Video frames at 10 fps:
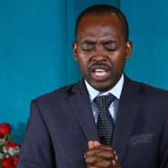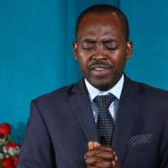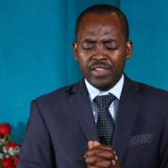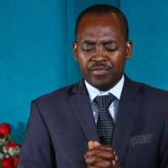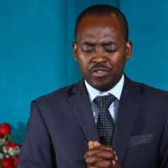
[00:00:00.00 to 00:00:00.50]

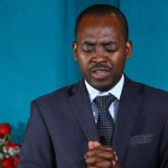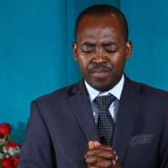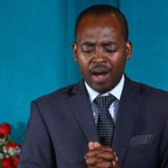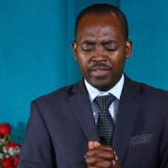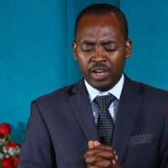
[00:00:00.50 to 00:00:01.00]
even through the
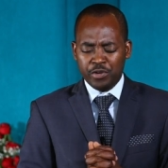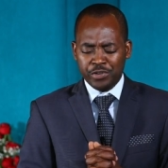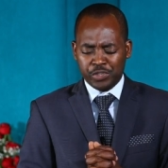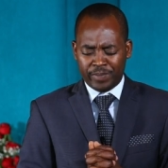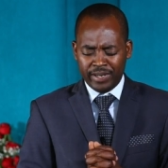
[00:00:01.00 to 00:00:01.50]
power of the
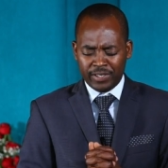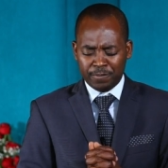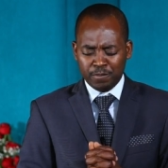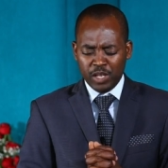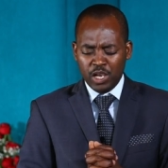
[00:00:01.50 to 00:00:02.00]
Holy Spirit.